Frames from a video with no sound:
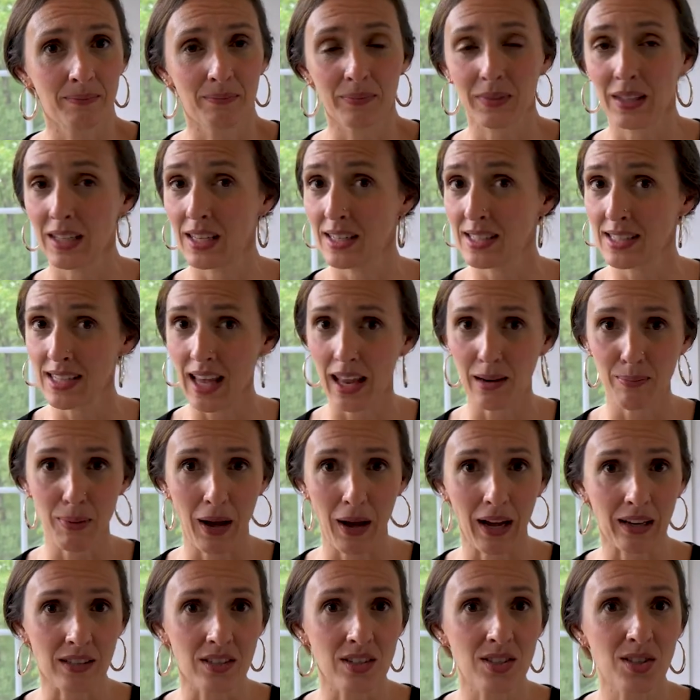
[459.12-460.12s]
Kids head
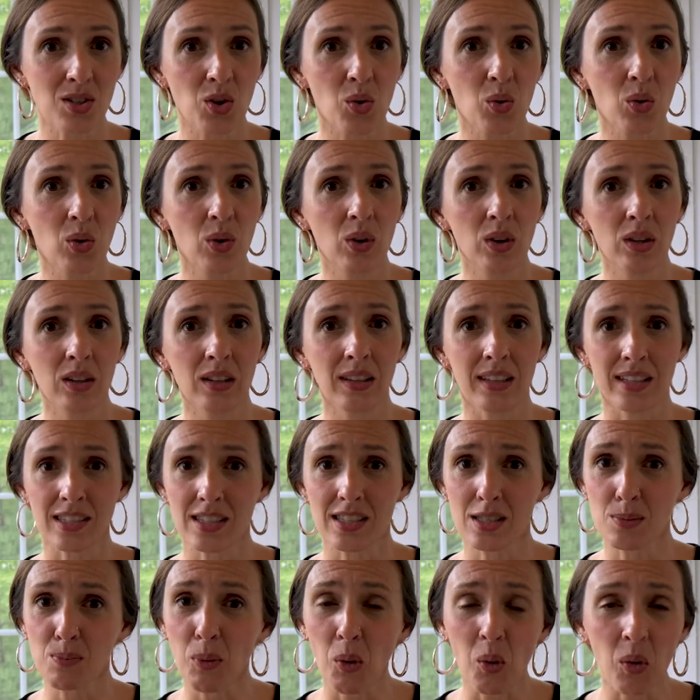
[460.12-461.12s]
back to school and
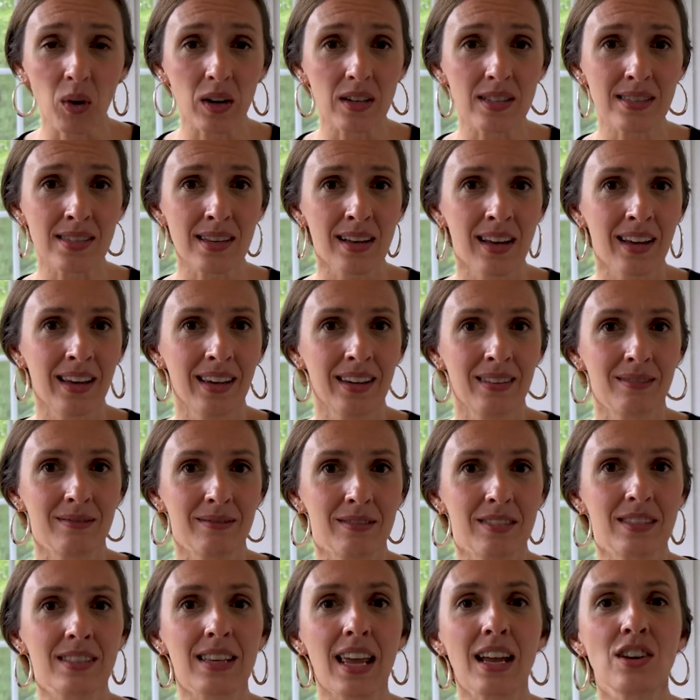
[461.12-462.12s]
sports,
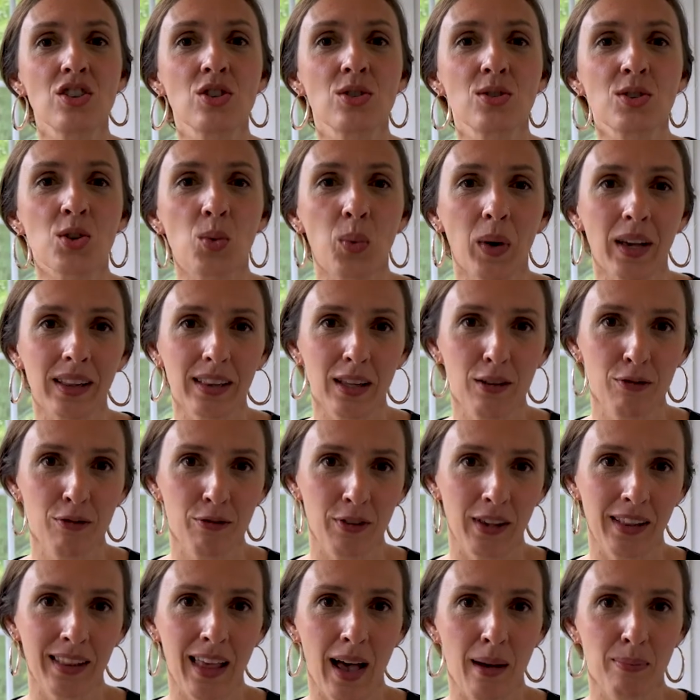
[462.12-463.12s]
schedules quickly
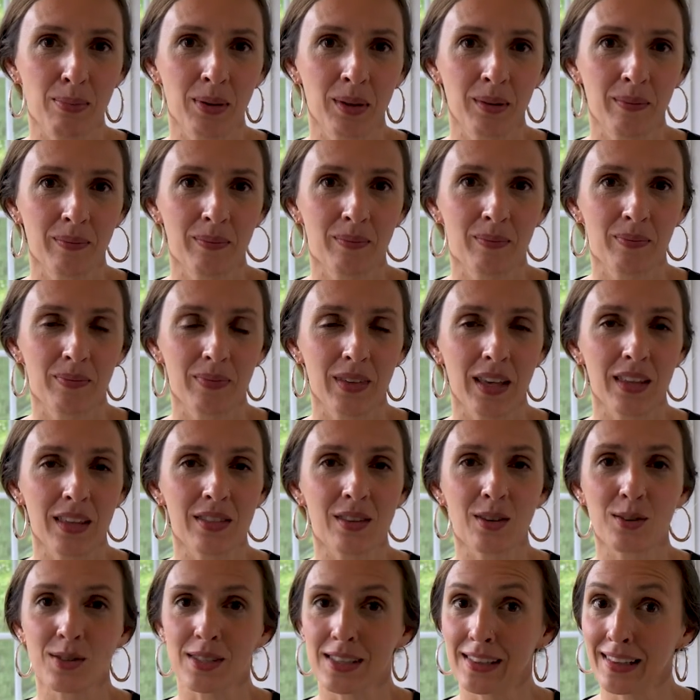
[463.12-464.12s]
fill up, and
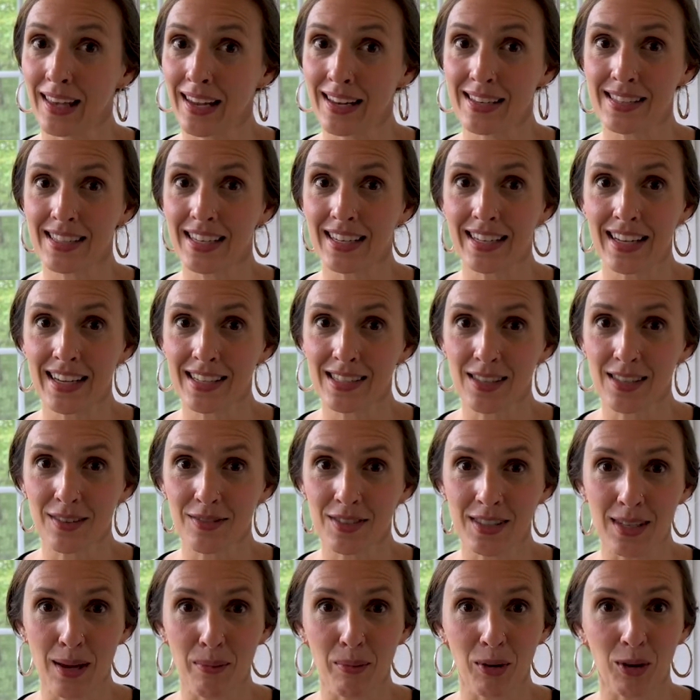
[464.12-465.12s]
those lazy days of
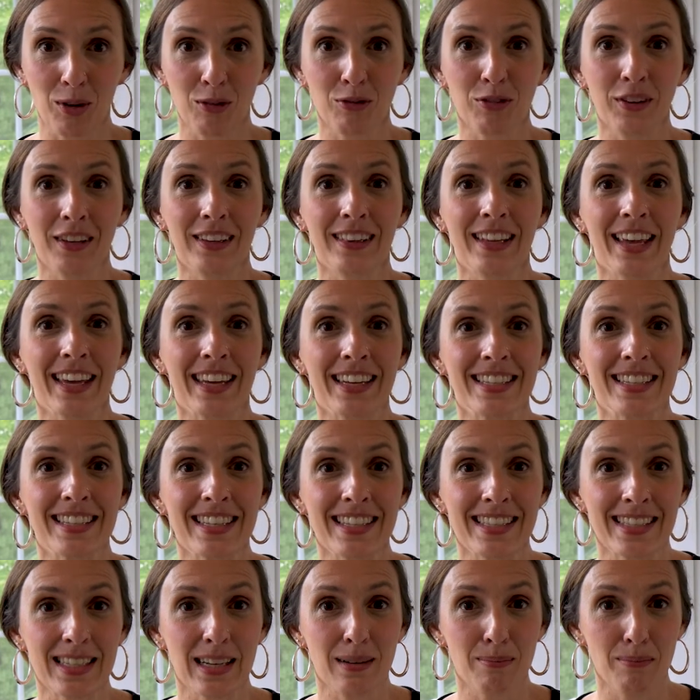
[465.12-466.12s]
summer feel like a
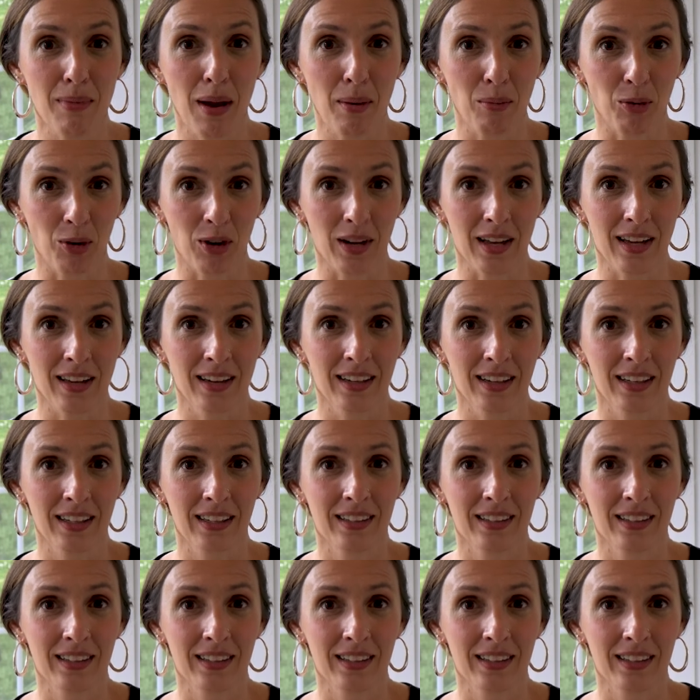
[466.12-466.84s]
distant memory,